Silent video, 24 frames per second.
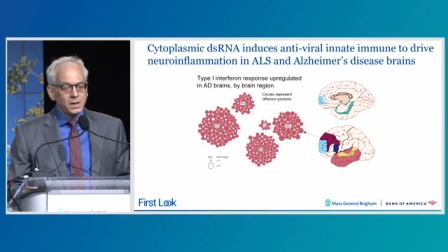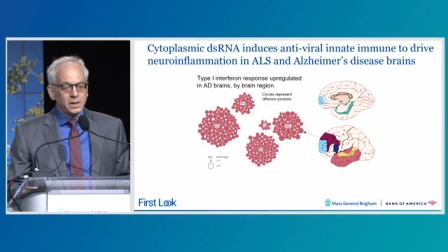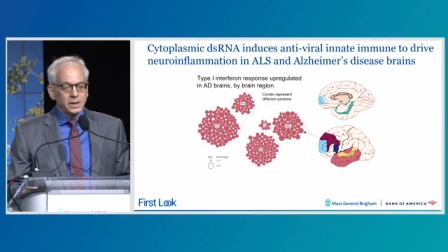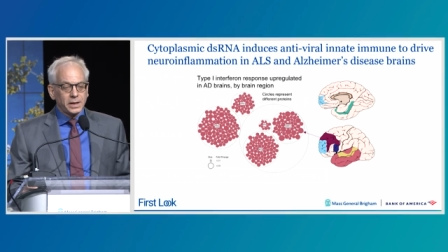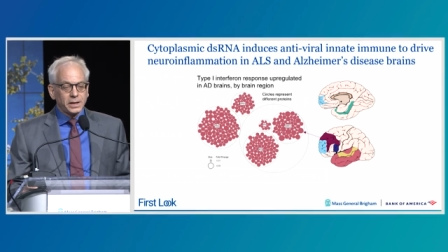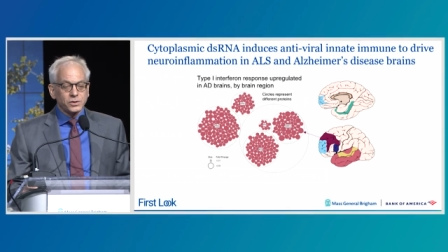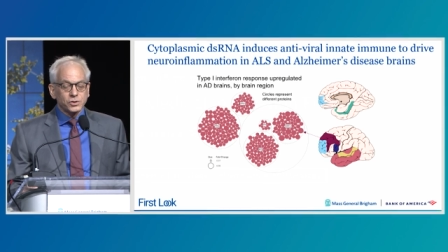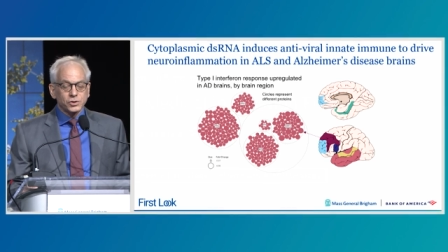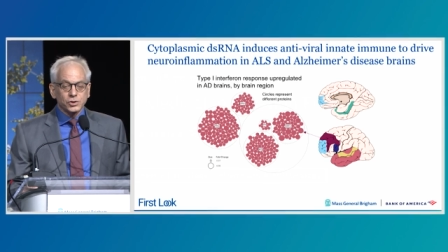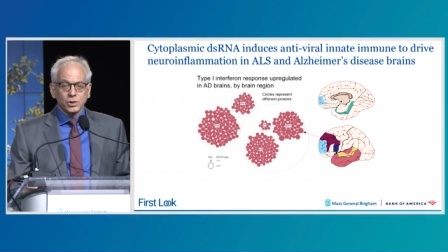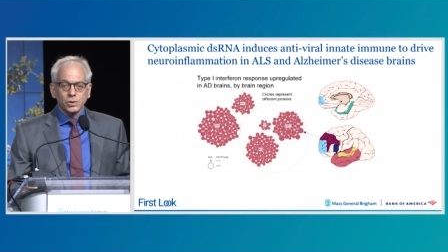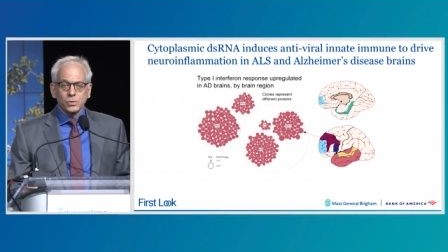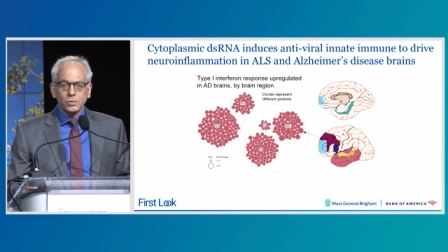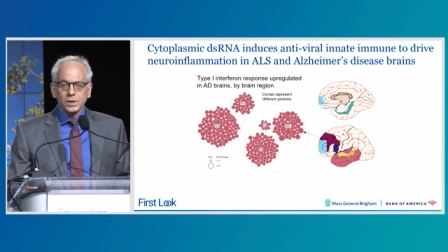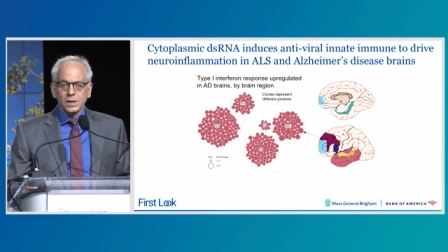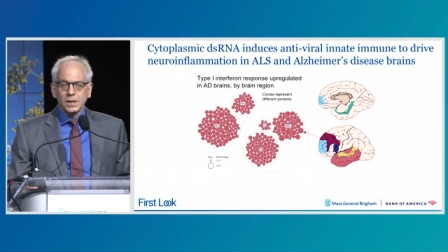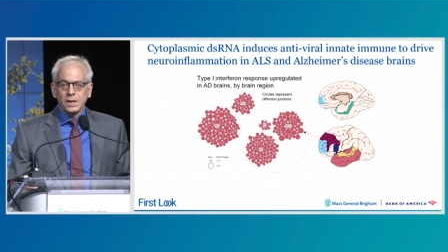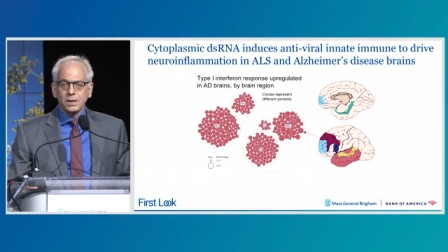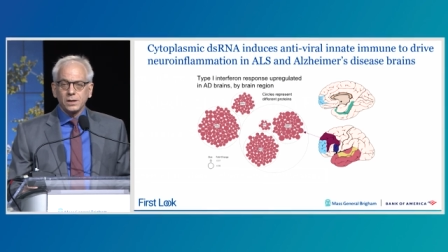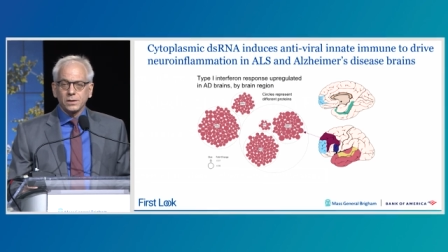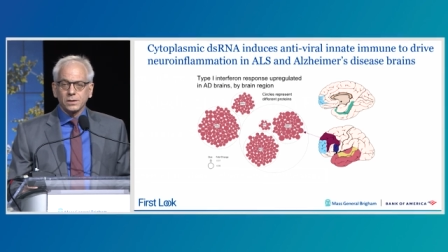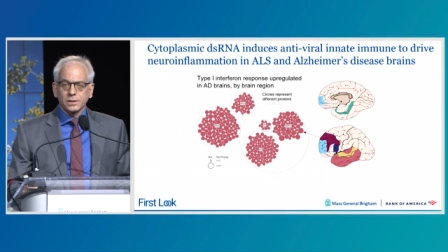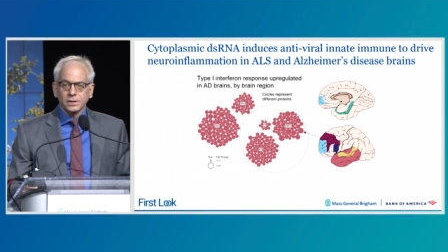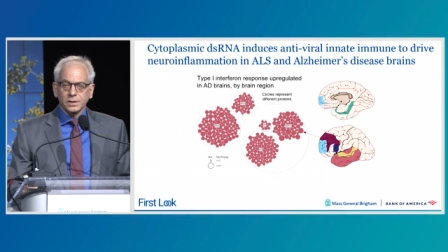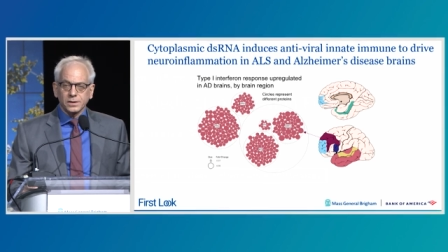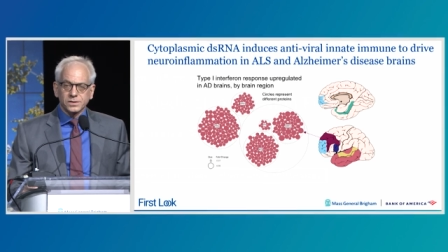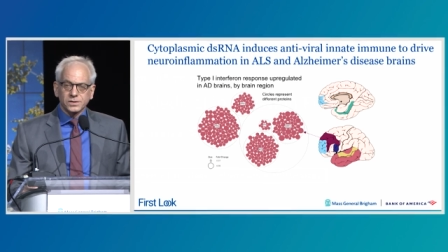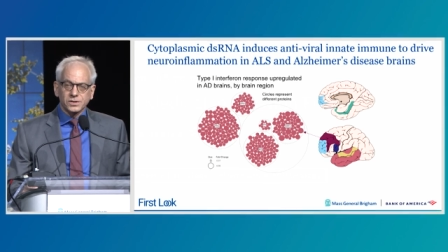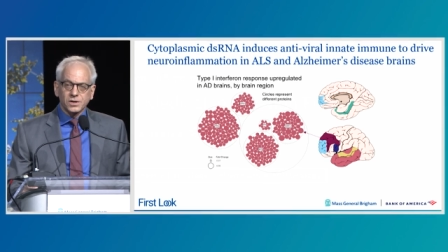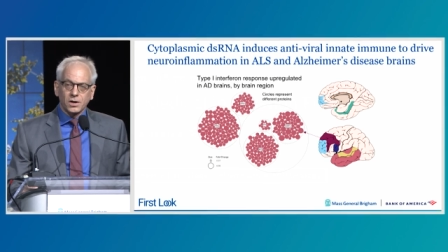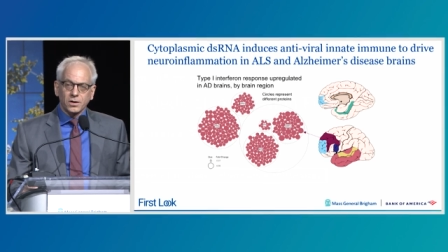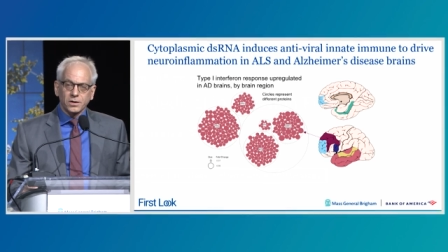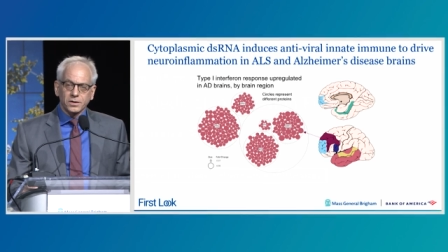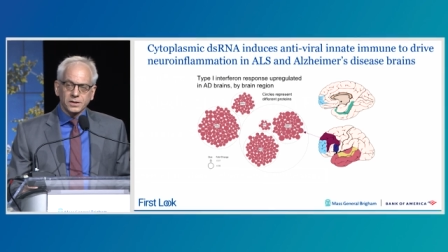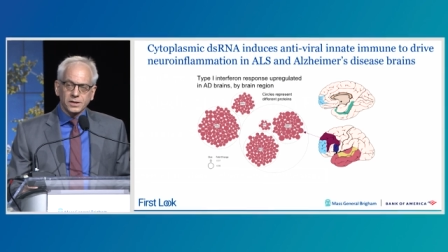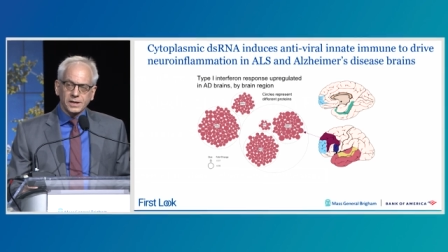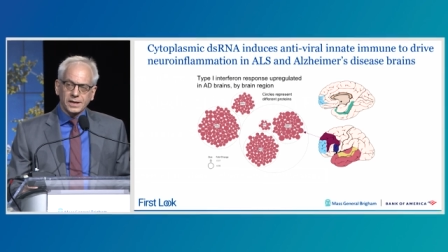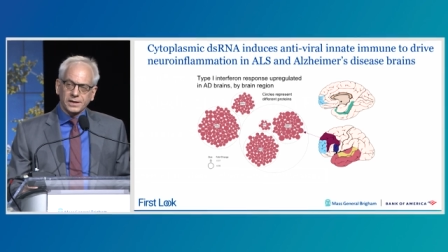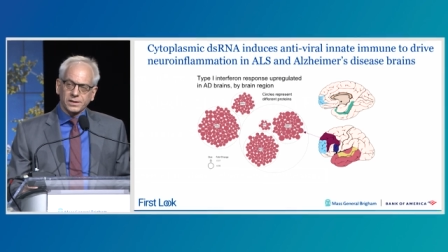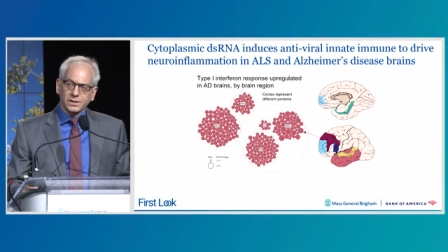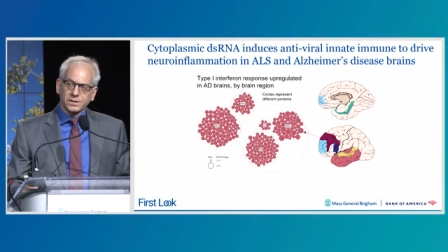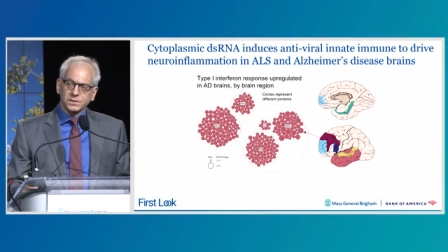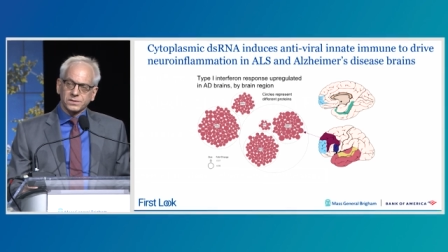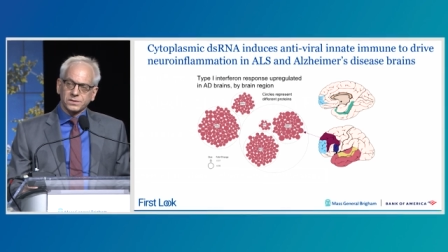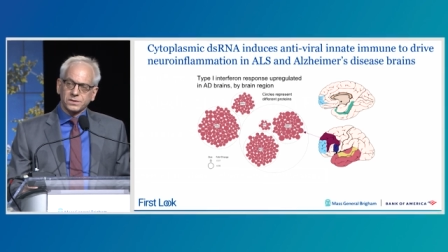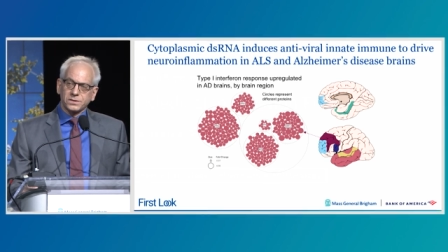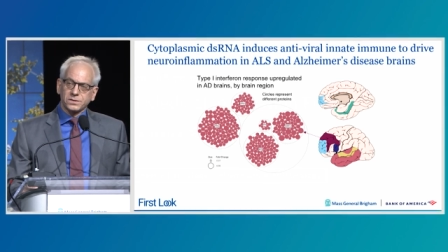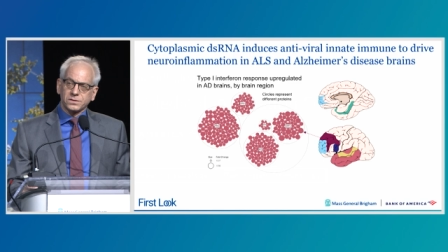And shown here is our
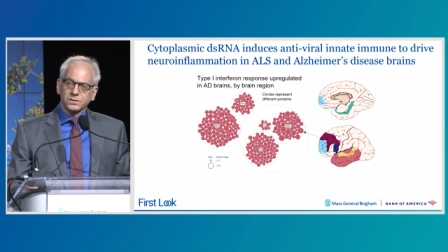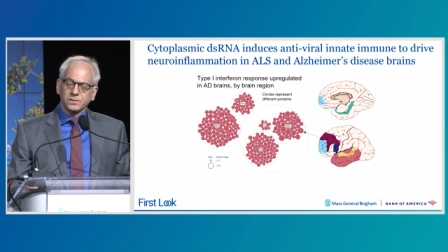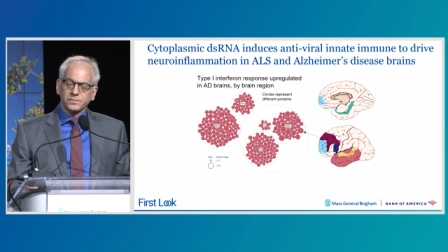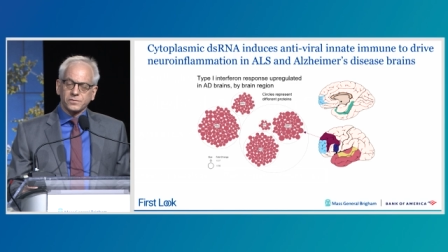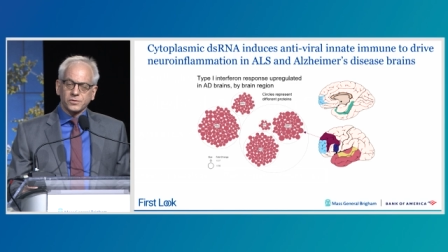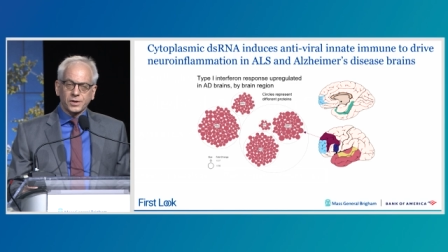analysis of